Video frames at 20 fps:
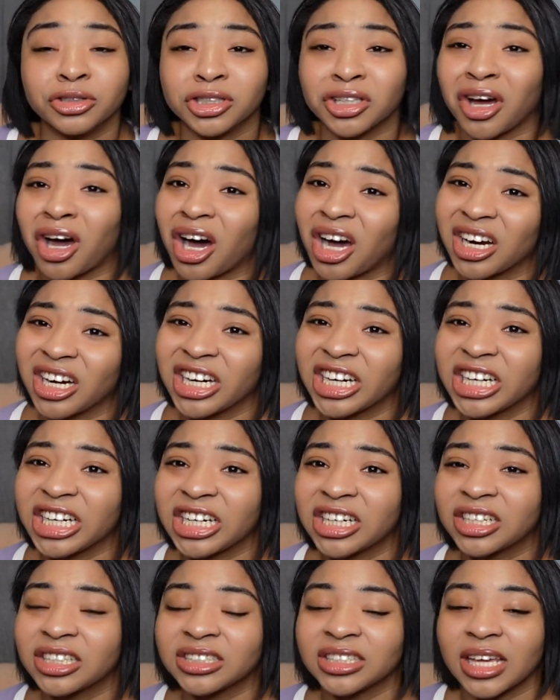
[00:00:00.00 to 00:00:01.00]

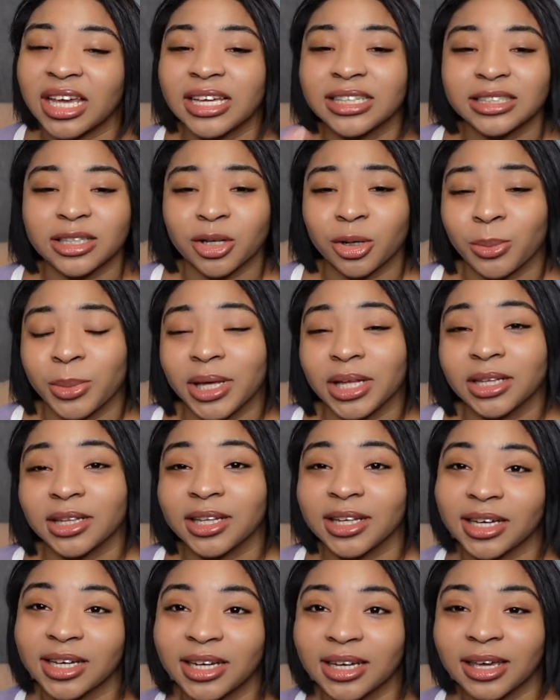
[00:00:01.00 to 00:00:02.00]
joggers, it's gonna be a
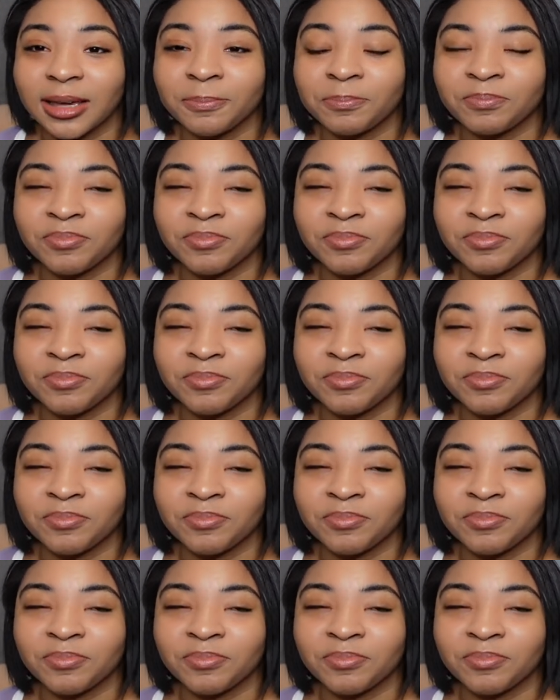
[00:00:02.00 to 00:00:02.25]
look.